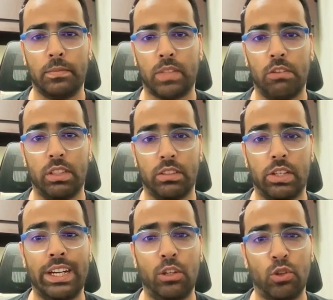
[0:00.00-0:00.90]
cover
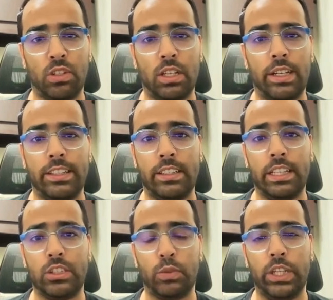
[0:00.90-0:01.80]
ThreadLocal and in
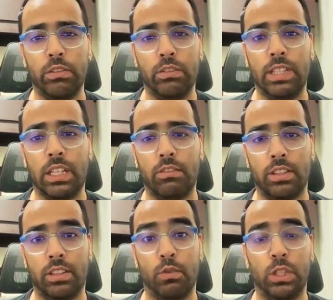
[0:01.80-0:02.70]
next video we will
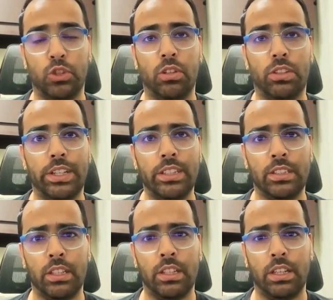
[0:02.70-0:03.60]
cover virtual threads